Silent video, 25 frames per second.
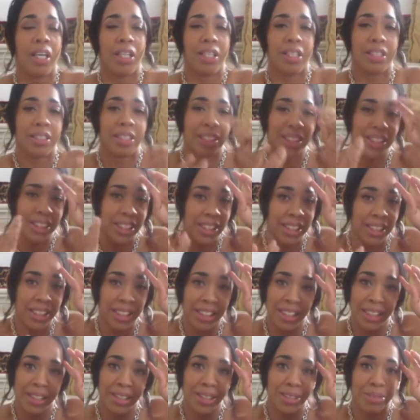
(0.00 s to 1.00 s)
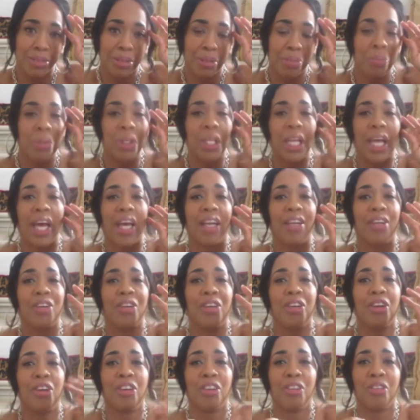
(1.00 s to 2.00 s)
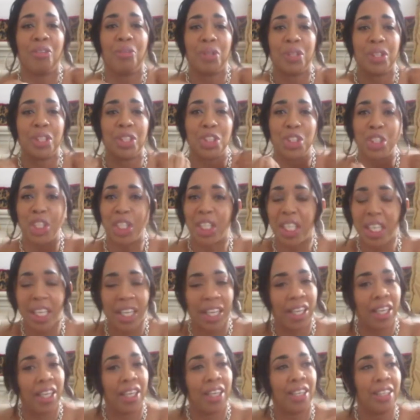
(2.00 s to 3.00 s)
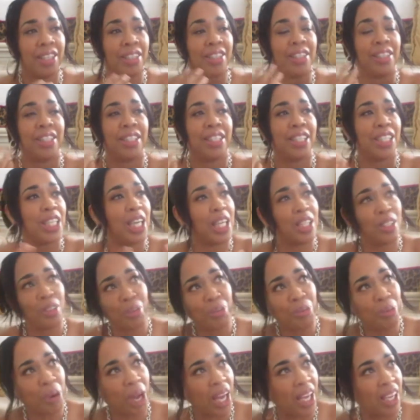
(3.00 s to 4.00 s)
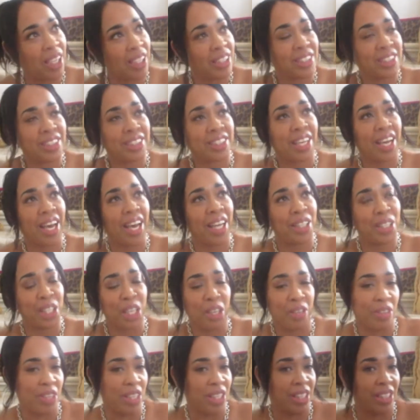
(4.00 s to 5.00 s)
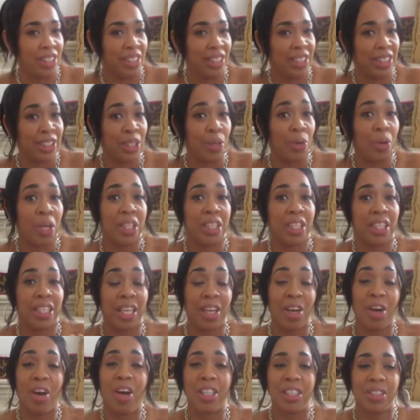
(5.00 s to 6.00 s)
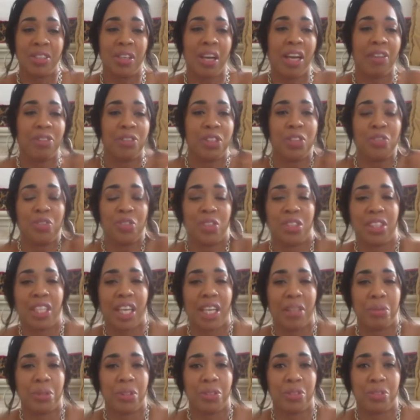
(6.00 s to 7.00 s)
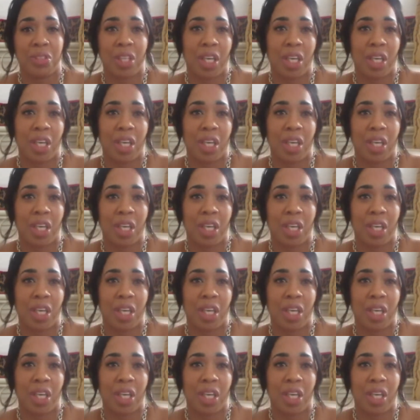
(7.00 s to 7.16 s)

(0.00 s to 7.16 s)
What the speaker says: the sizzling shrimp platter with the chicken and the yellow rice. I love it. So, and then they also have different types of